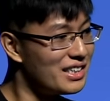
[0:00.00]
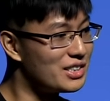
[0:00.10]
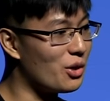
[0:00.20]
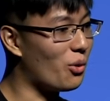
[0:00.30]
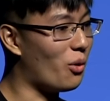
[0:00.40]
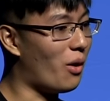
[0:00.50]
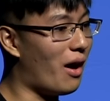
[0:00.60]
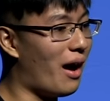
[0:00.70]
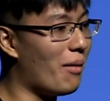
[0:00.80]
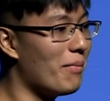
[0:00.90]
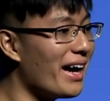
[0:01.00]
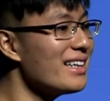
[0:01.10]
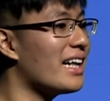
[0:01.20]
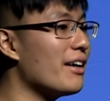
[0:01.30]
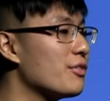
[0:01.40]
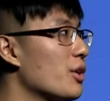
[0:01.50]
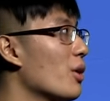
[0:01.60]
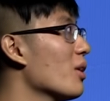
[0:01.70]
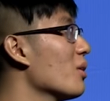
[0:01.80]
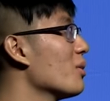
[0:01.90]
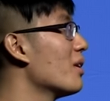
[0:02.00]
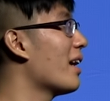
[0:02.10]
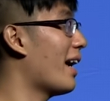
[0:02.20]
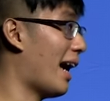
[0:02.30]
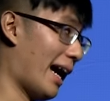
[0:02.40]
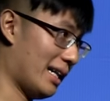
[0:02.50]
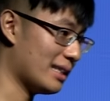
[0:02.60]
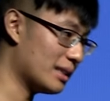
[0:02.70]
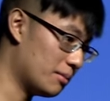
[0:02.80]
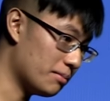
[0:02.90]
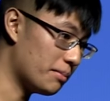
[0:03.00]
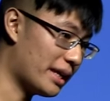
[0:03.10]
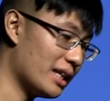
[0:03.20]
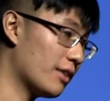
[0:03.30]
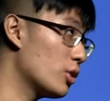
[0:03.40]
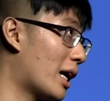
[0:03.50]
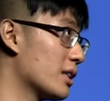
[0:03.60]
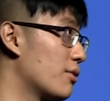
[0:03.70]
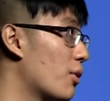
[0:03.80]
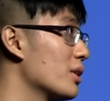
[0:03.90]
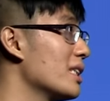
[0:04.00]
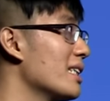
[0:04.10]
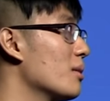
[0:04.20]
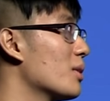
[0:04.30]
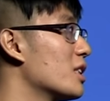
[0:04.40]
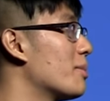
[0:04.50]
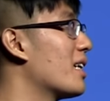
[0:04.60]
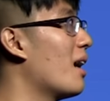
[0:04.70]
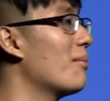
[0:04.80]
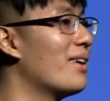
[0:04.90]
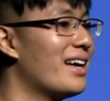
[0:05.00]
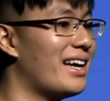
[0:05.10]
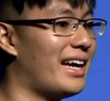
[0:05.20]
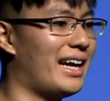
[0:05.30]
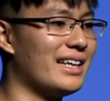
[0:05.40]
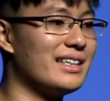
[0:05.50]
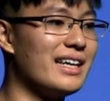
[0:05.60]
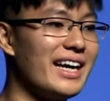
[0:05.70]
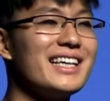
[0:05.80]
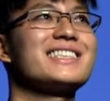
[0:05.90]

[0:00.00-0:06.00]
so my life goal at the beginning of 2014 was to become a hit